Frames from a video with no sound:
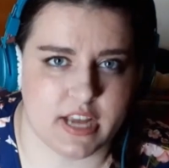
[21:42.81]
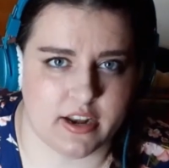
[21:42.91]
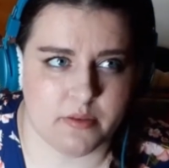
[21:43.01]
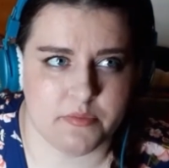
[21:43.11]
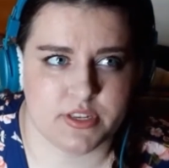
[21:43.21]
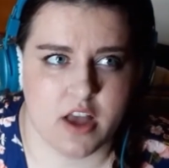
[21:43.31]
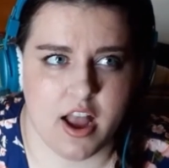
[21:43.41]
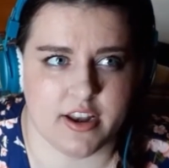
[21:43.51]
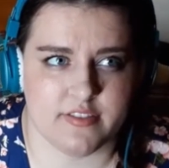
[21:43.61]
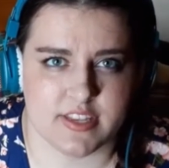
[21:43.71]
items
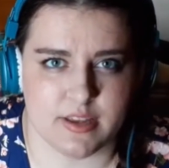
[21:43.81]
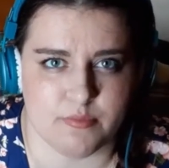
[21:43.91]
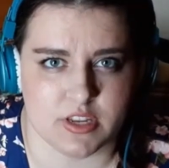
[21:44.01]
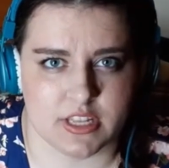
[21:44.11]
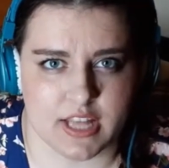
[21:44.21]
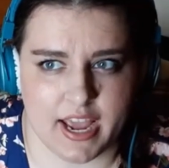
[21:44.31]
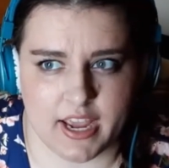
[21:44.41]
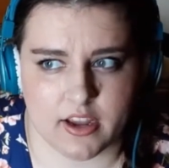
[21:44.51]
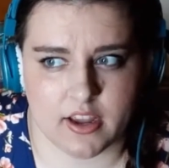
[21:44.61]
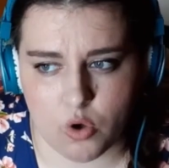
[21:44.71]
kind of seemed
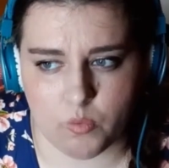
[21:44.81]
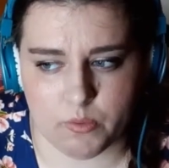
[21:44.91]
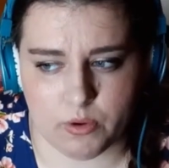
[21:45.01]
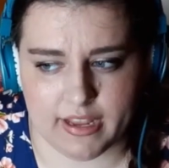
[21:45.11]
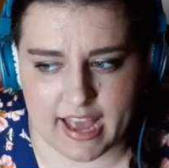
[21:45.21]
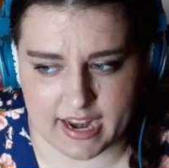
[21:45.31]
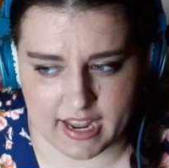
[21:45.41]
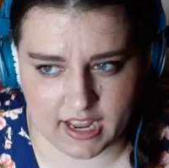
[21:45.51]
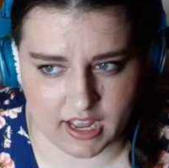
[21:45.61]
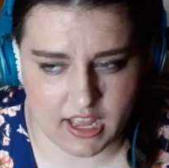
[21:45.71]
like we were
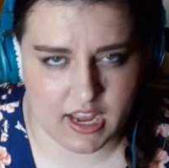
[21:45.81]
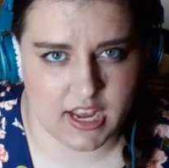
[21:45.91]
getting